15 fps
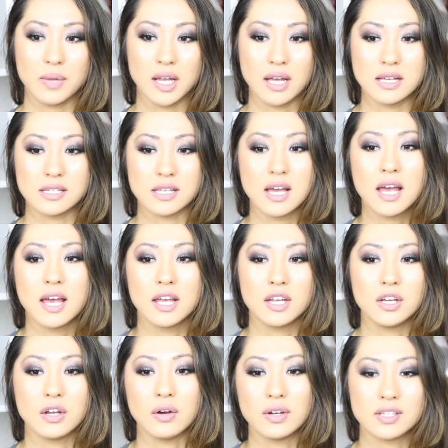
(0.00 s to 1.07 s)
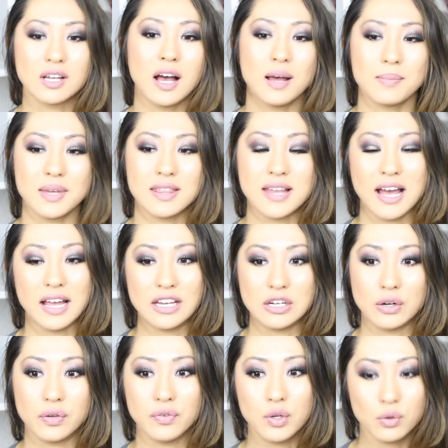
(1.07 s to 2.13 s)
because you know, it taught me that, you
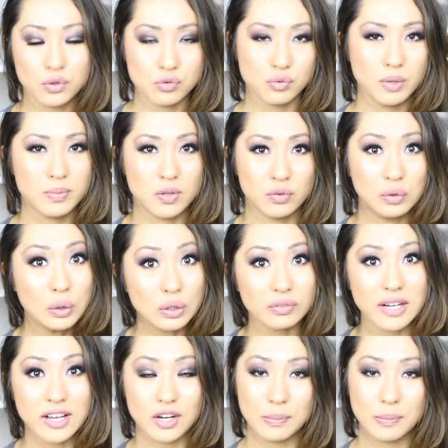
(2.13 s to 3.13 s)
know, if you don't sweep the floor right,